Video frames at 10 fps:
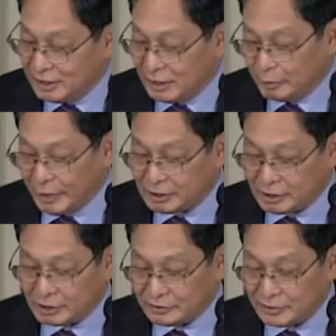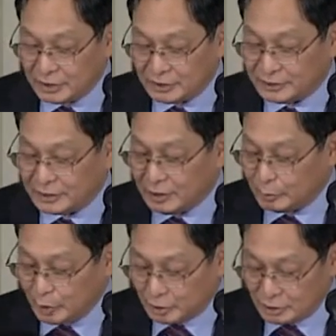ambassador of uh,
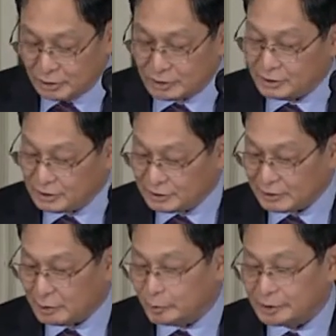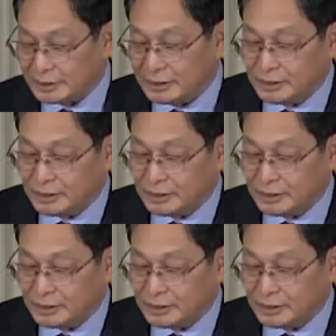Singapore, Singapore said.